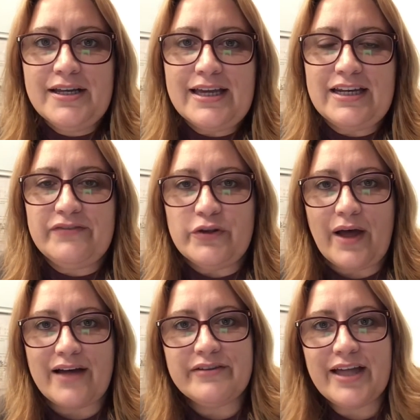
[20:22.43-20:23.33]
And if you
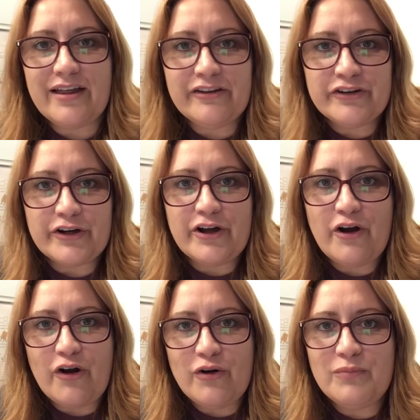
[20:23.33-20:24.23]
have a calendar at
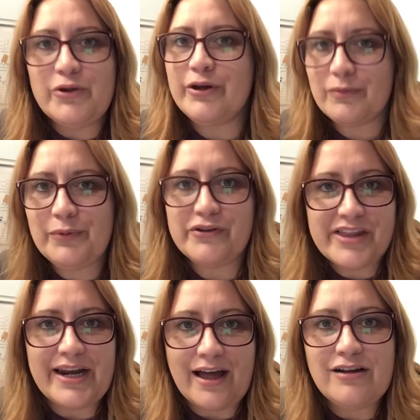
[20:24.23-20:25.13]
home, you can pull
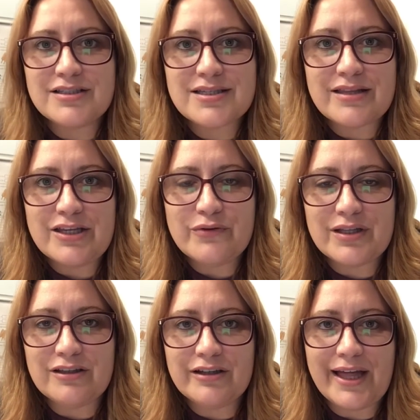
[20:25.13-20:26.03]
that out so that you
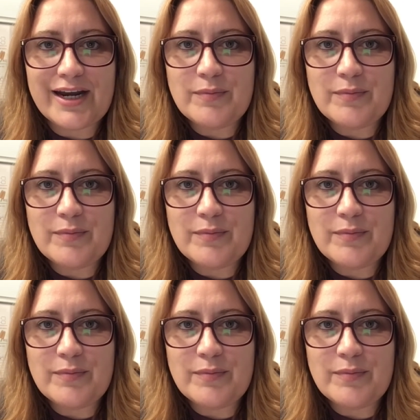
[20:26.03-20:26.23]
can look at it.